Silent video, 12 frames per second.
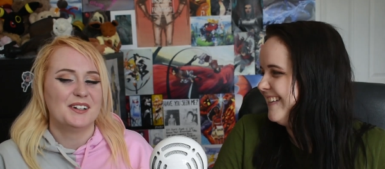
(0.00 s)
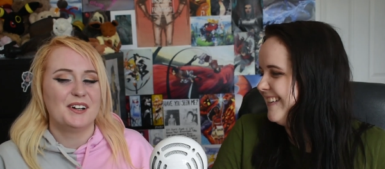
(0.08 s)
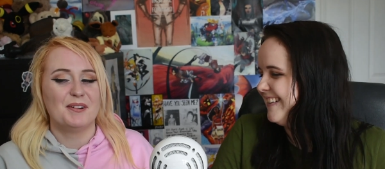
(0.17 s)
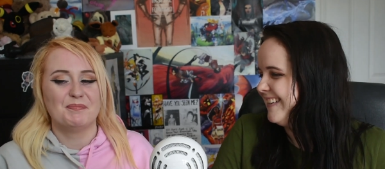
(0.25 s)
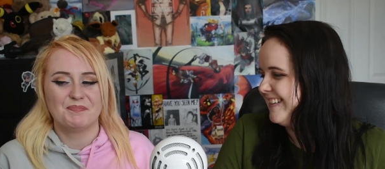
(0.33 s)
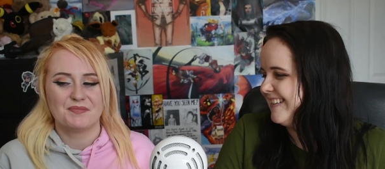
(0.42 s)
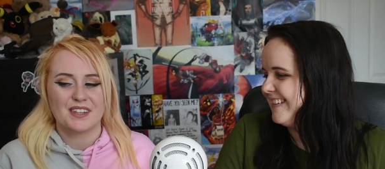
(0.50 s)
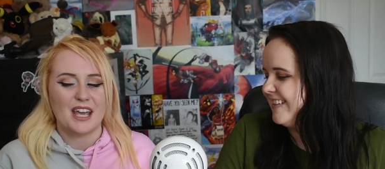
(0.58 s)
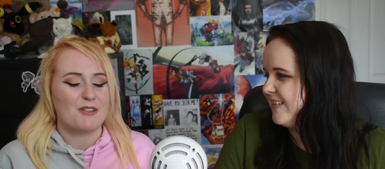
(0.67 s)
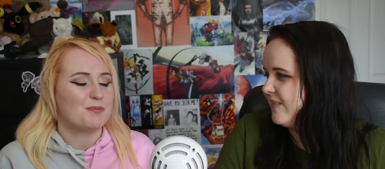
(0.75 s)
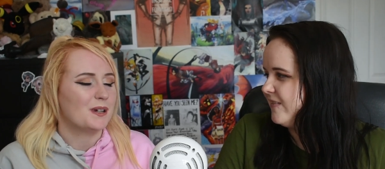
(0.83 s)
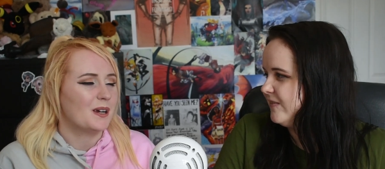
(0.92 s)
Speaker 1: Um,
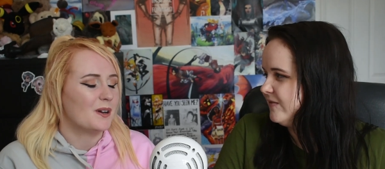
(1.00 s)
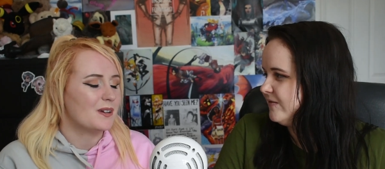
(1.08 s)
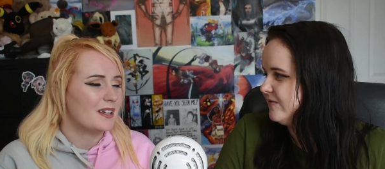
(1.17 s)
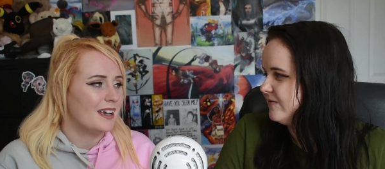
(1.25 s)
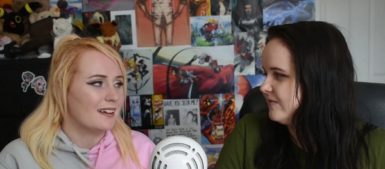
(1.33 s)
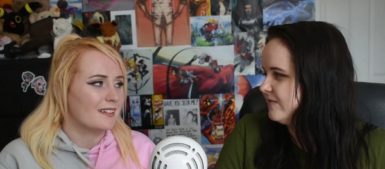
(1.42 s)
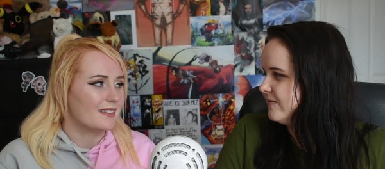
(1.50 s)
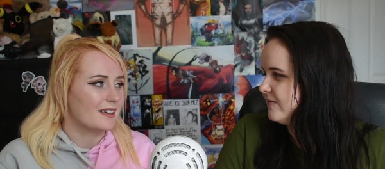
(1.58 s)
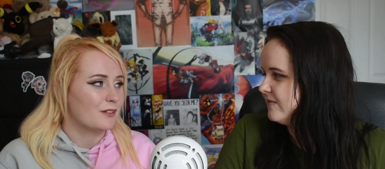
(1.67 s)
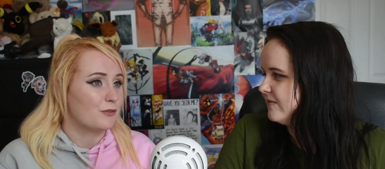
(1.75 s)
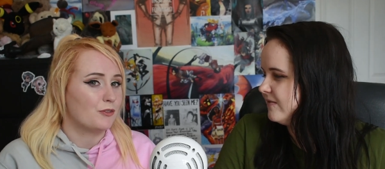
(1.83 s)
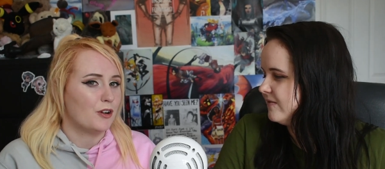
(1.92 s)
have we heard
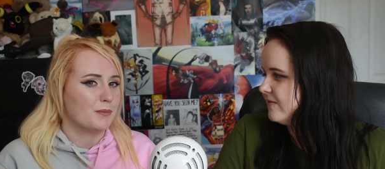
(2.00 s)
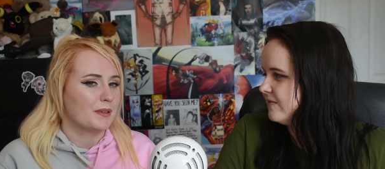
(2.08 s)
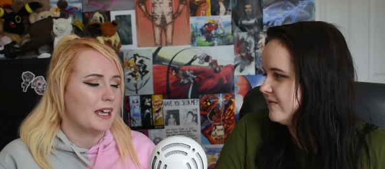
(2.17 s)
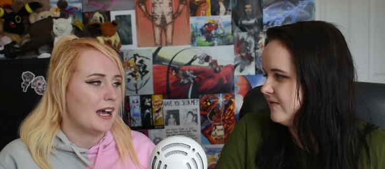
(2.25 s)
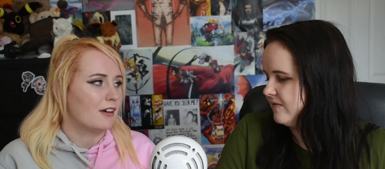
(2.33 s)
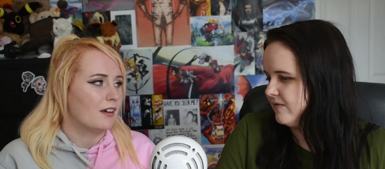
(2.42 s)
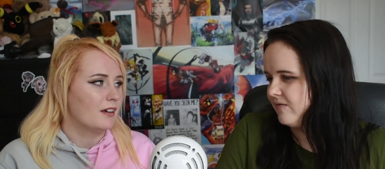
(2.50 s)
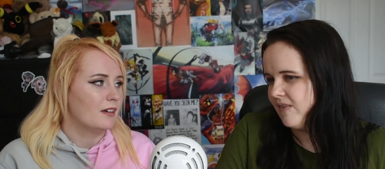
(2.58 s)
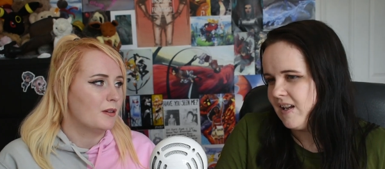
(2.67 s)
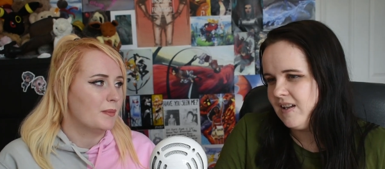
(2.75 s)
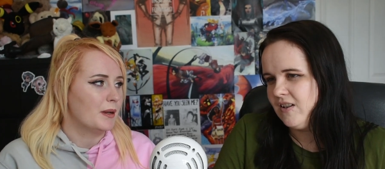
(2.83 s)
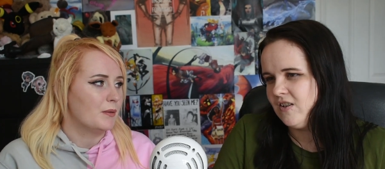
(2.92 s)
anything from Kara
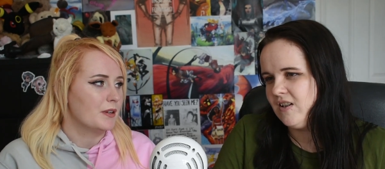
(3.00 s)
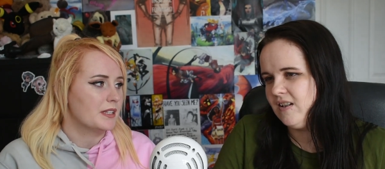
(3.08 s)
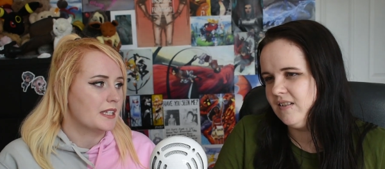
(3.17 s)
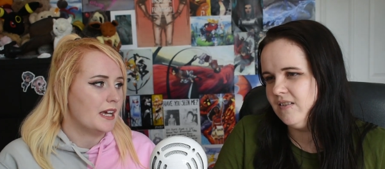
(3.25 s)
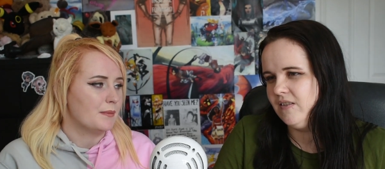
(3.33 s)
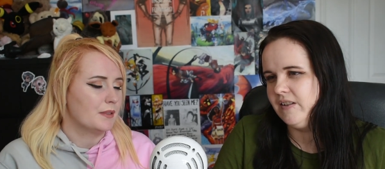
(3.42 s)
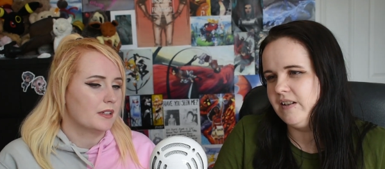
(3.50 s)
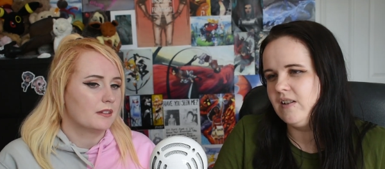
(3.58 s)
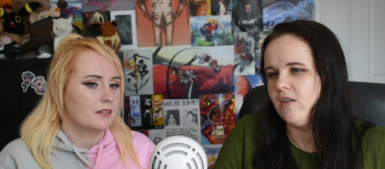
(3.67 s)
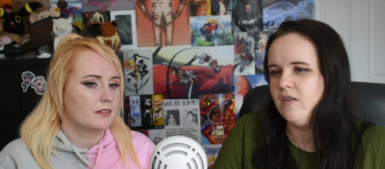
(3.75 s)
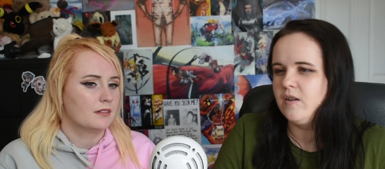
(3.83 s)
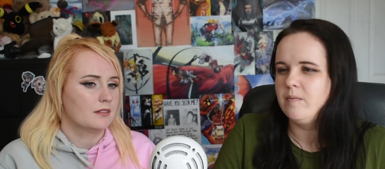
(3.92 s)
about? She doesn't happening? really
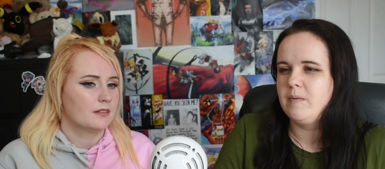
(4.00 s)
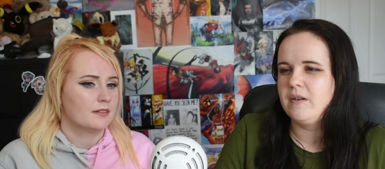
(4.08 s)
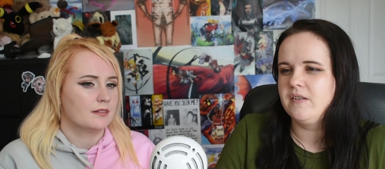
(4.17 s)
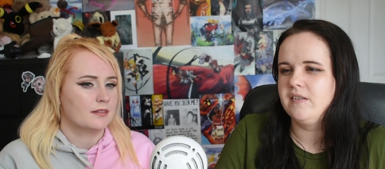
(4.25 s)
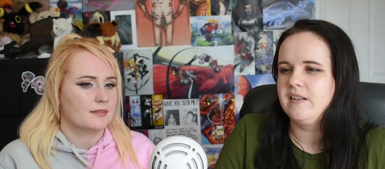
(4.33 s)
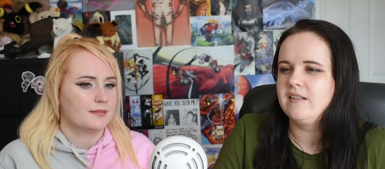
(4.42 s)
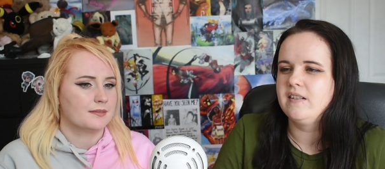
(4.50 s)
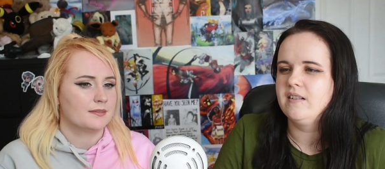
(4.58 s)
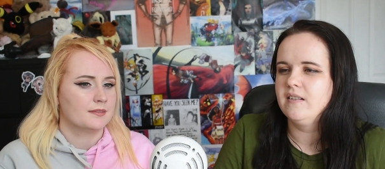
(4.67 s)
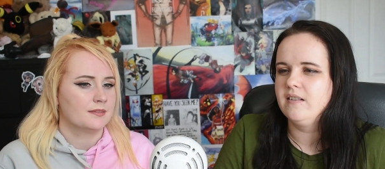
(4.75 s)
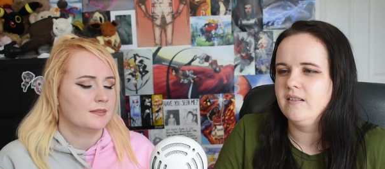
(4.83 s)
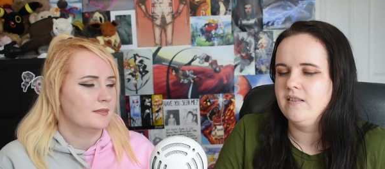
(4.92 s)
Speaker 2: talk about like,
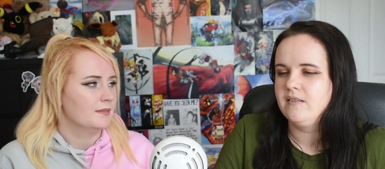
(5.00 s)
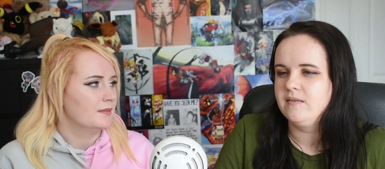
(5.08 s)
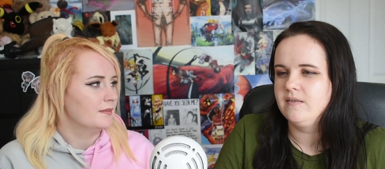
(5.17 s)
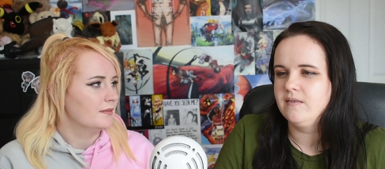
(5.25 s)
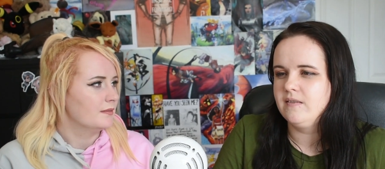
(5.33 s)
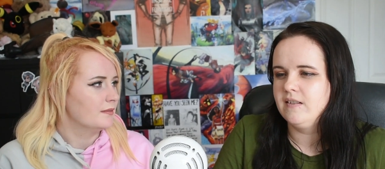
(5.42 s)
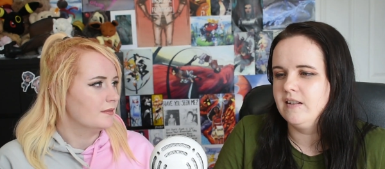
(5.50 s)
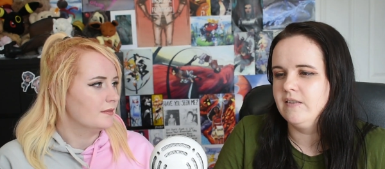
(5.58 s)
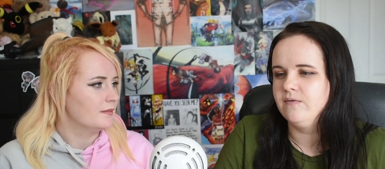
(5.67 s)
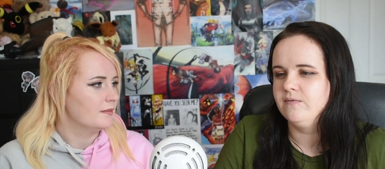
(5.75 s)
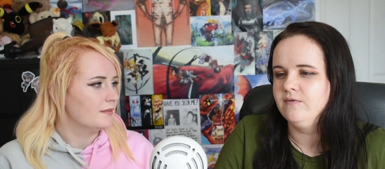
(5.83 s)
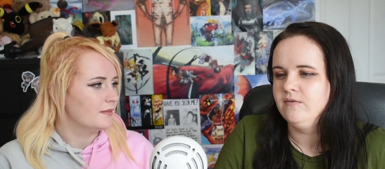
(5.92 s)

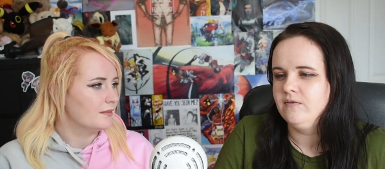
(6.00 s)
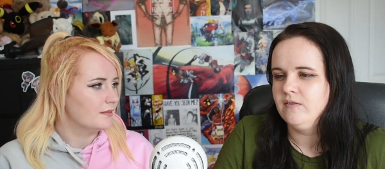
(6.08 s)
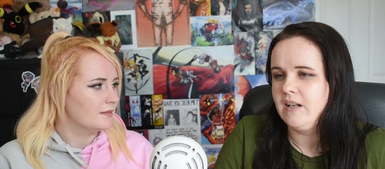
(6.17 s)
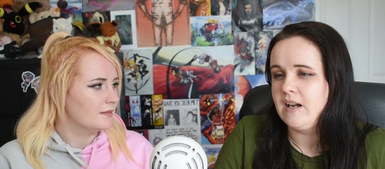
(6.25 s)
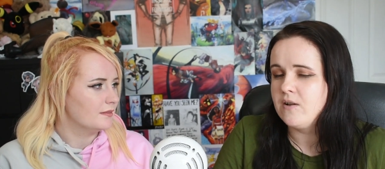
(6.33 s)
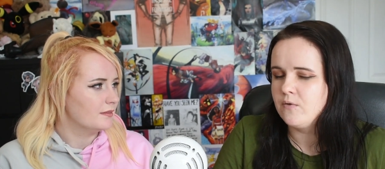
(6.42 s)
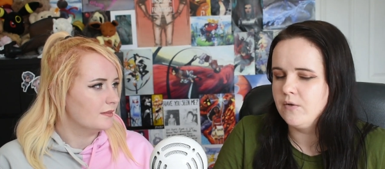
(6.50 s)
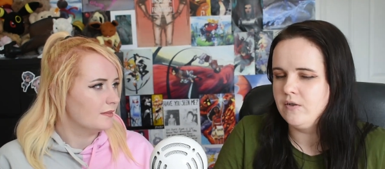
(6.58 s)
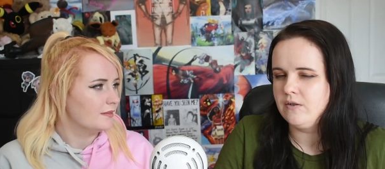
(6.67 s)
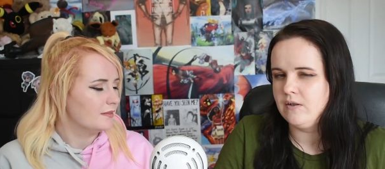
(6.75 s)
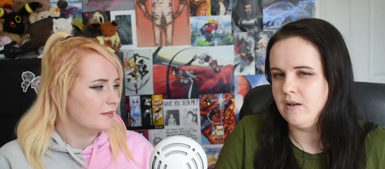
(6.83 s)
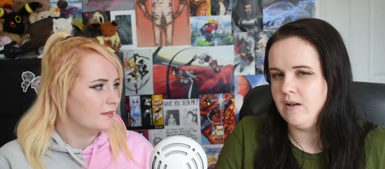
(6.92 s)
um, like I know
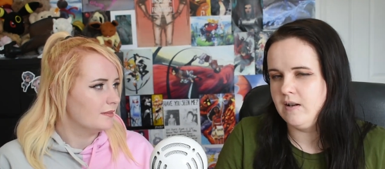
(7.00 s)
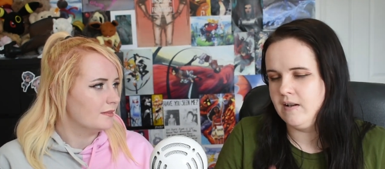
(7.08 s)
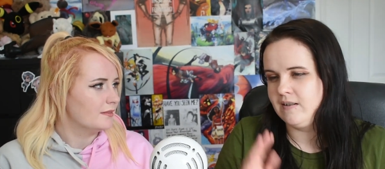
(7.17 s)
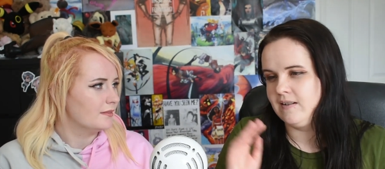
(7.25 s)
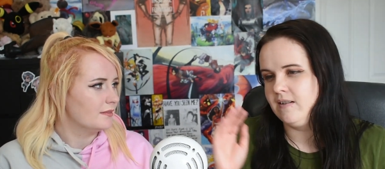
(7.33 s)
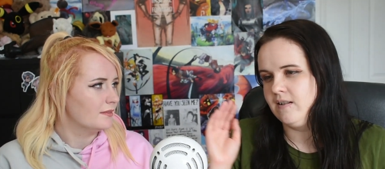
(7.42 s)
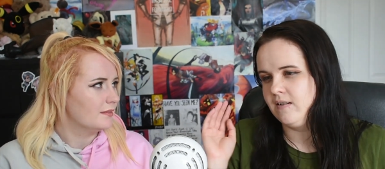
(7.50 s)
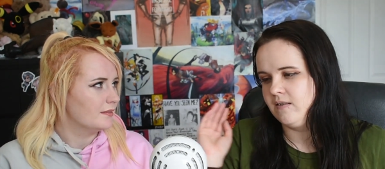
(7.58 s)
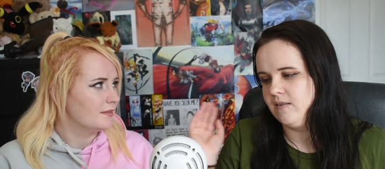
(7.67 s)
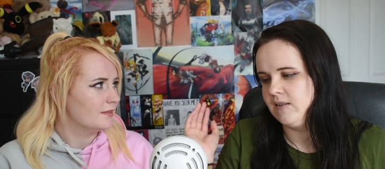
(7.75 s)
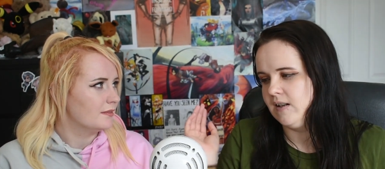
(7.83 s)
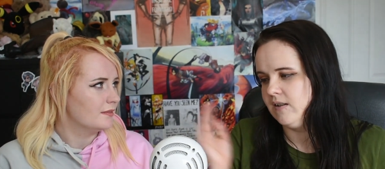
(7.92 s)
there's an
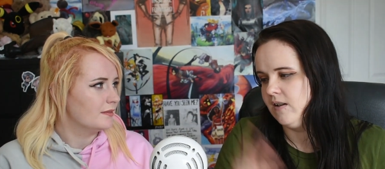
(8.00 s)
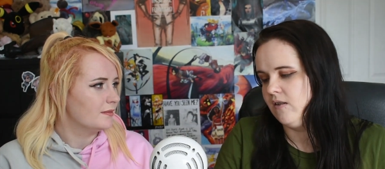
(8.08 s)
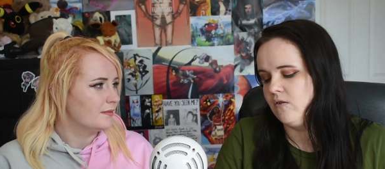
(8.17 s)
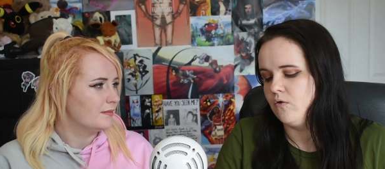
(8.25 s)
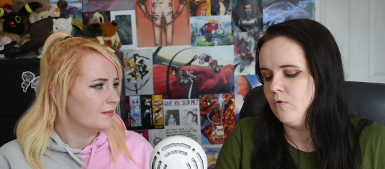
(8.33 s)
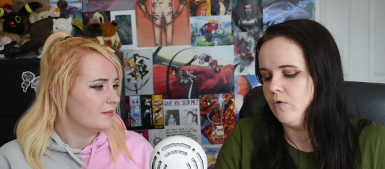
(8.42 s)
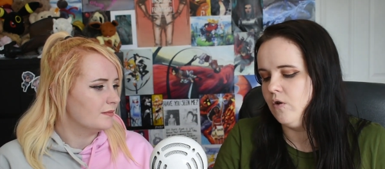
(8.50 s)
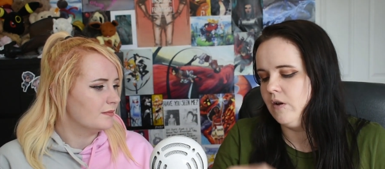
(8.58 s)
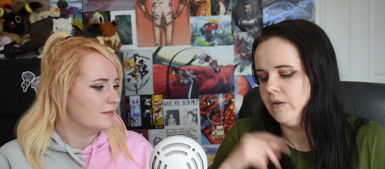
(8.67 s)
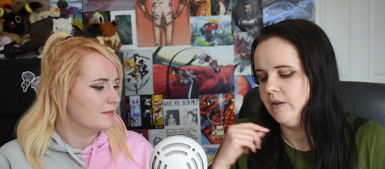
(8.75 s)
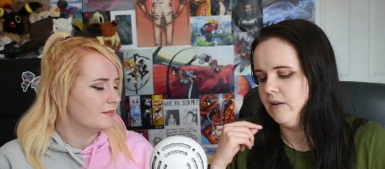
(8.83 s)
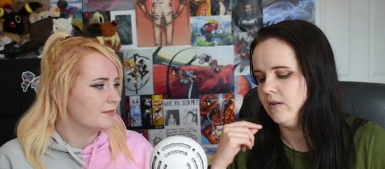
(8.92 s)
San Diego
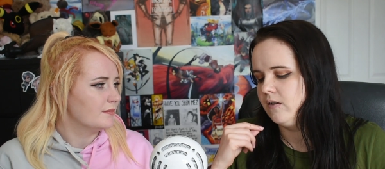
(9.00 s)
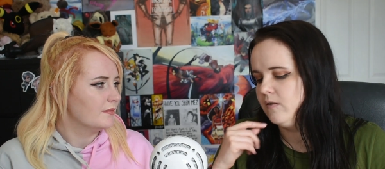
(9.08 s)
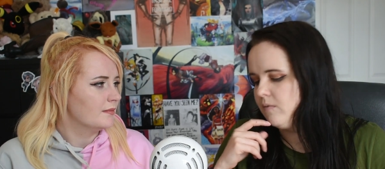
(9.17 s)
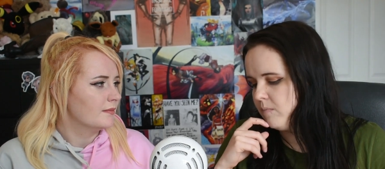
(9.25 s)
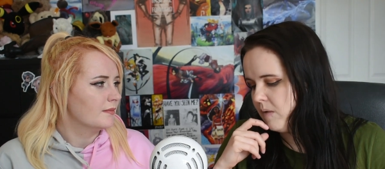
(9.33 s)
online